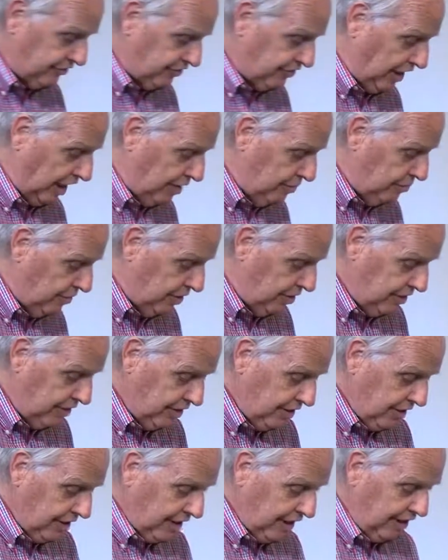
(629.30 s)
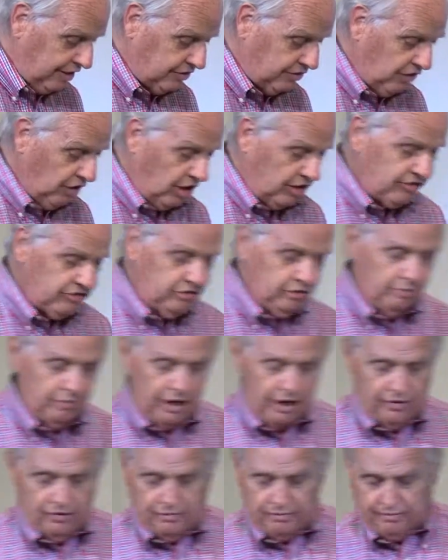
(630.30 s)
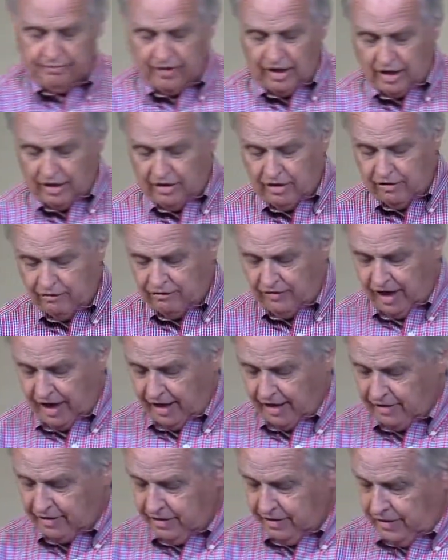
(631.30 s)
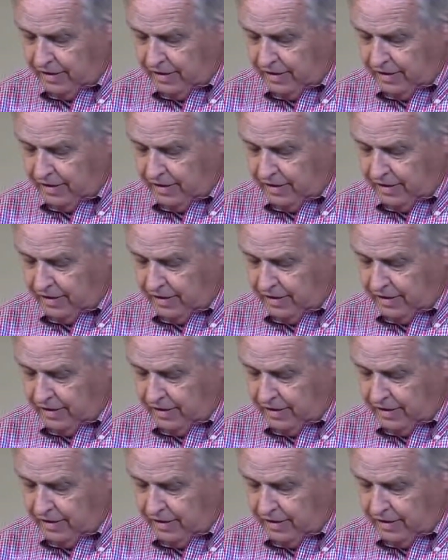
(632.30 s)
statement, it talks about the fact